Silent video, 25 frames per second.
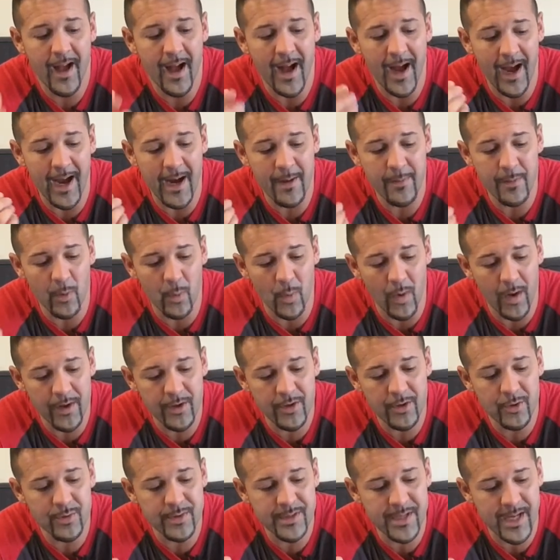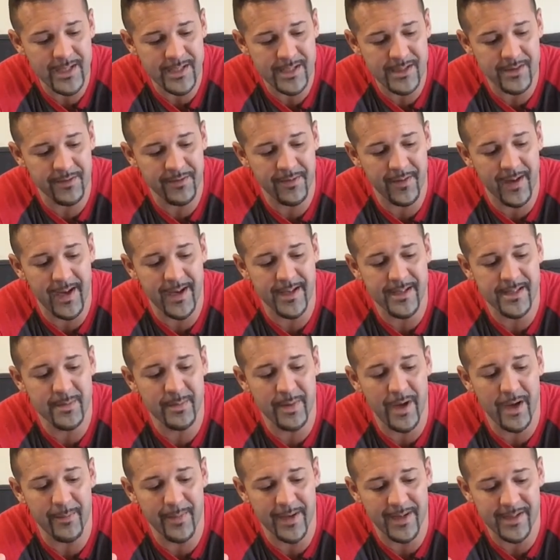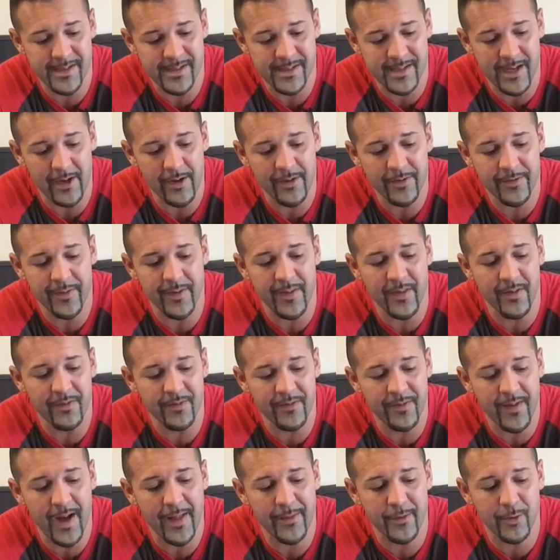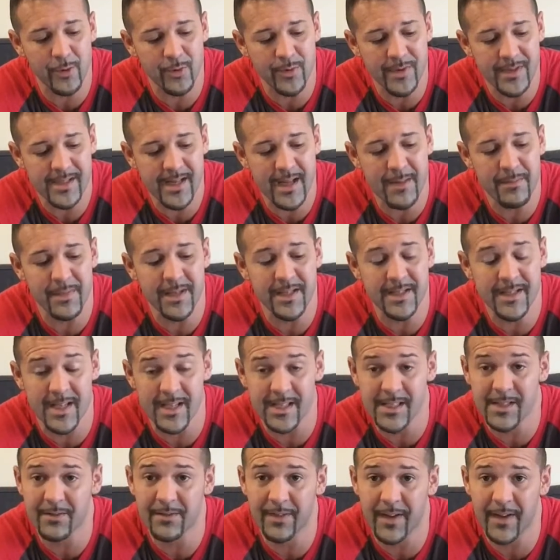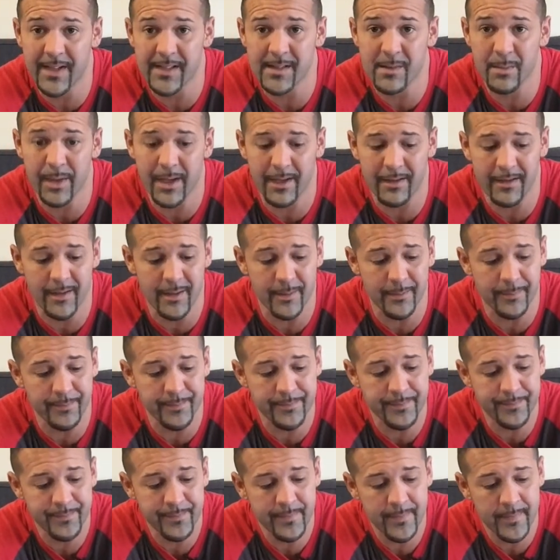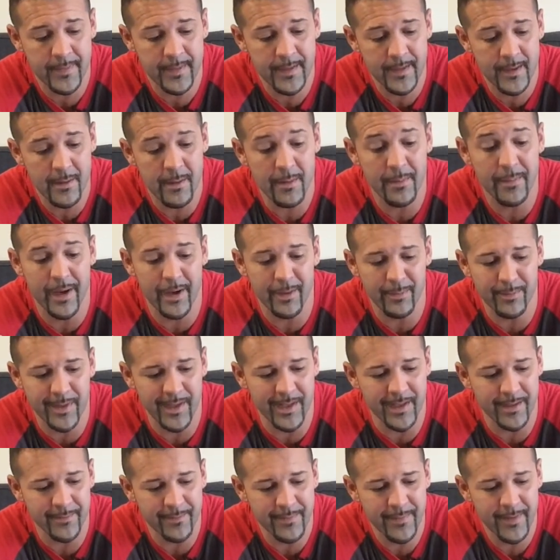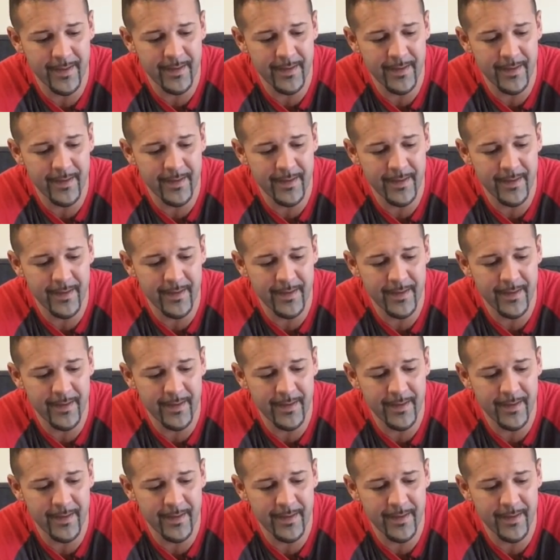I am the one who testifies about myself, and the Father who sent me testifies about me.